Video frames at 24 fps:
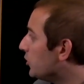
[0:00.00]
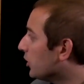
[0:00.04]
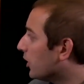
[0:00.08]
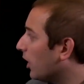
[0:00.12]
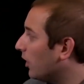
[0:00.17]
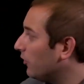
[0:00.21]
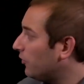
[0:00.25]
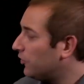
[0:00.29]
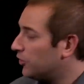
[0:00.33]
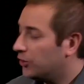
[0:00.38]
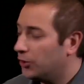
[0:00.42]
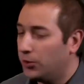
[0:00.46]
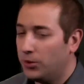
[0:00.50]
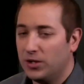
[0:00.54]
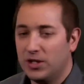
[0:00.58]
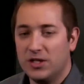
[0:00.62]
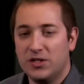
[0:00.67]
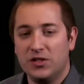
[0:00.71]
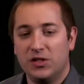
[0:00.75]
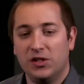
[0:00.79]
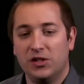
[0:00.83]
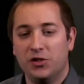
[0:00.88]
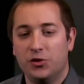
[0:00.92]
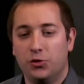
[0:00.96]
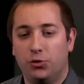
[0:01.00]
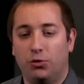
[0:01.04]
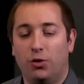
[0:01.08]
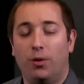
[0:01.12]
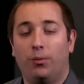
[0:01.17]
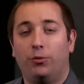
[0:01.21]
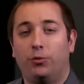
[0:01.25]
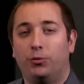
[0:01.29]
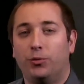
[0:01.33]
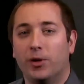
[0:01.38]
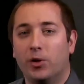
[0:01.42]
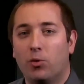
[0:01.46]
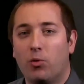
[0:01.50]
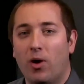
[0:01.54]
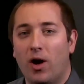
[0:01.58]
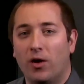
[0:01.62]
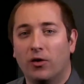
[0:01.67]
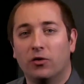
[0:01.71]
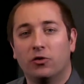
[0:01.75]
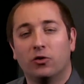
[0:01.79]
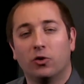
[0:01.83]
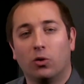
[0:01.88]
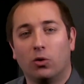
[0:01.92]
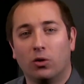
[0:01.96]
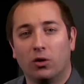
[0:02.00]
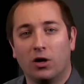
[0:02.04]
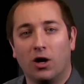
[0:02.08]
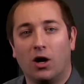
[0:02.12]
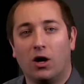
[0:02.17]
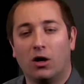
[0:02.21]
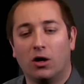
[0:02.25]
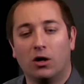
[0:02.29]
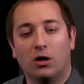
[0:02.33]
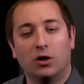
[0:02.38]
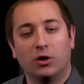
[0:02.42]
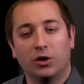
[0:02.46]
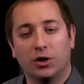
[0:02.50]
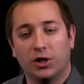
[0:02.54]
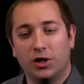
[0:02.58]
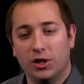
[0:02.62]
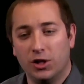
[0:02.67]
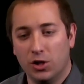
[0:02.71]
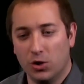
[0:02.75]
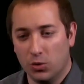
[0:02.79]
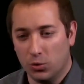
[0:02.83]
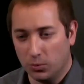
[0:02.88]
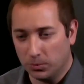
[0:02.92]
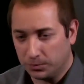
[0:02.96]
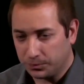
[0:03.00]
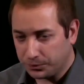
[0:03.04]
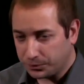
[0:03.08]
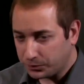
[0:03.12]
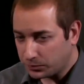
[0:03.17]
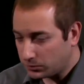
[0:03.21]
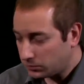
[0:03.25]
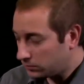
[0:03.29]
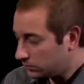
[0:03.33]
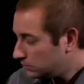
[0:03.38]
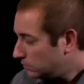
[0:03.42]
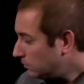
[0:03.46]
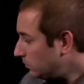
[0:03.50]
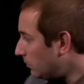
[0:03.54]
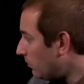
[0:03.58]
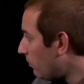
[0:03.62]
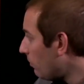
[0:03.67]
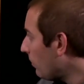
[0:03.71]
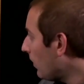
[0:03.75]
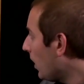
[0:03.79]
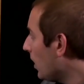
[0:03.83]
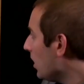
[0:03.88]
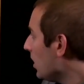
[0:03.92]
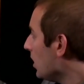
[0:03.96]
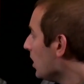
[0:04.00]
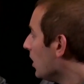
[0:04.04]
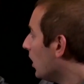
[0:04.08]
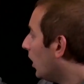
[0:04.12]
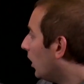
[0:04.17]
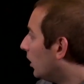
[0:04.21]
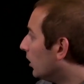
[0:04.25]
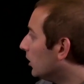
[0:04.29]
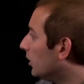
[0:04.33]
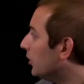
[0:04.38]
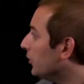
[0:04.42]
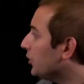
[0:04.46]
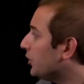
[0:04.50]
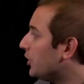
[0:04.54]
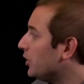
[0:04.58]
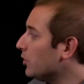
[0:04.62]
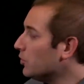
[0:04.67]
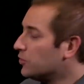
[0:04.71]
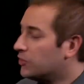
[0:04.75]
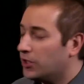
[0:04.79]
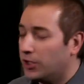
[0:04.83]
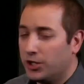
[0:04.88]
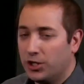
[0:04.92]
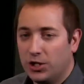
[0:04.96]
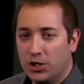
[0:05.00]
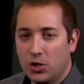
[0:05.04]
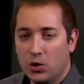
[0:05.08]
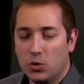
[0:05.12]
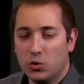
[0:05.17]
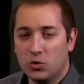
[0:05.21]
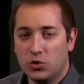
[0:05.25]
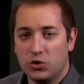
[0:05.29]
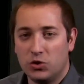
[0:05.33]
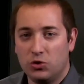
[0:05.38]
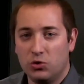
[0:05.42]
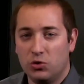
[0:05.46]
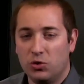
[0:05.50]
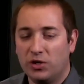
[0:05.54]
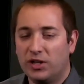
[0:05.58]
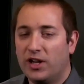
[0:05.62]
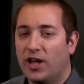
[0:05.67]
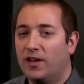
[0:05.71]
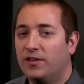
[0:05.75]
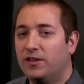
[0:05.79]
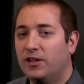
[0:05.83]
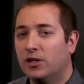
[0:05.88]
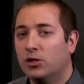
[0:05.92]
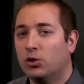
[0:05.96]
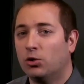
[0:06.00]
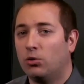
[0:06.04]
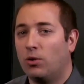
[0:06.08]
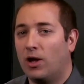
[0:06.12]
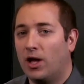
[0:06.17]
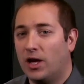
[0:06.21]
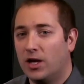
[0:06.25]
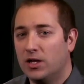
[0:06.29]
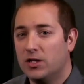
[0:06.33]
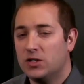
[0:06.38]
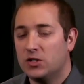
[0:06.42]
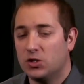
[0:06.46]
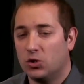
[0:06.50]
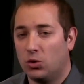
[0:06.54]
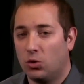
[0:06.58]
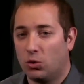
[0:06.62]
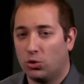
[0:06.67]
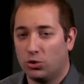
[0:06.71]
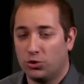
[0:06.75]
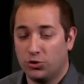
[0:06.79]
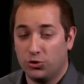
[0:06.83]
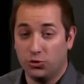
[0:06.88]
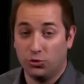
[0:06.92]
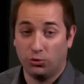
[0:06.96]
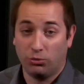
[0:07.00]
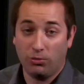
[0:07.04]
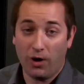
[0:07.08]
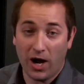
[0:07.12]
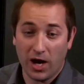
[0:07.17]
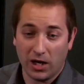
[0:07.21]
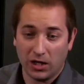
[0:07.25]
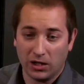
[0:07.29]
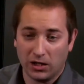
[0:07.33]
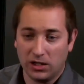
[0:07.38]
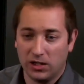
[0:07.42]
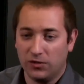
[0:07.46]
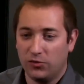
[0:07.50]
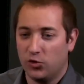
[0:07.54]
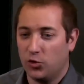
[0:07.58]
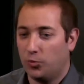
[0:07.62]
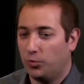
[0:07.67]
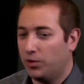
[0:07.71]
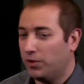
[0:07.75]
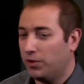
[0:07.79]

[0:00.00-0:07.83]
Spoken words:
to consider is the interrupt request, or RRQ. RRQs are used to categorize or to rank, if you